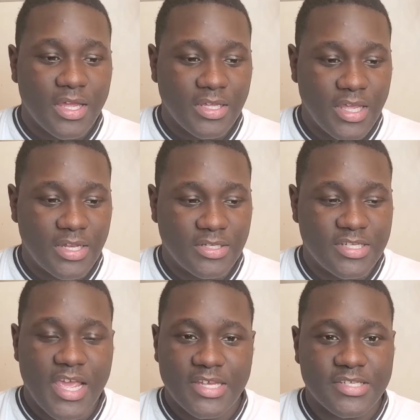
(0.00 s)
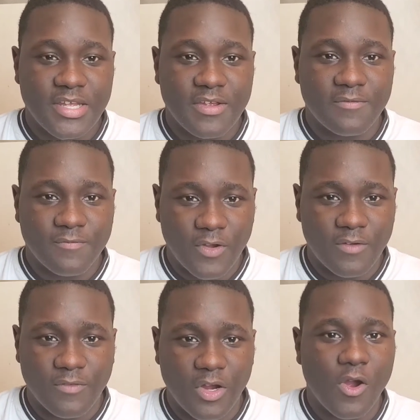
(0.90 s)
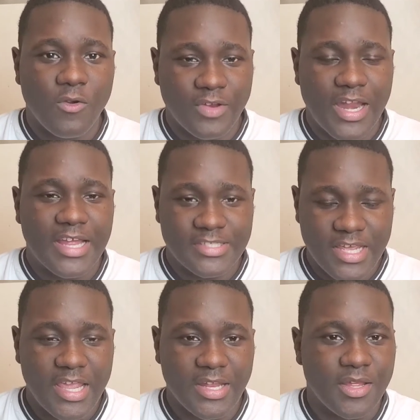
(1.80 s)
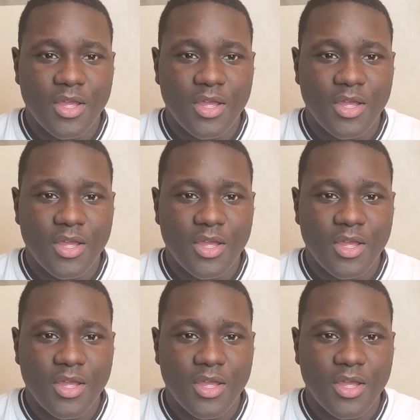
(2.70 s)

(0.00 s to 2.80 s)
getting tested for COVID-19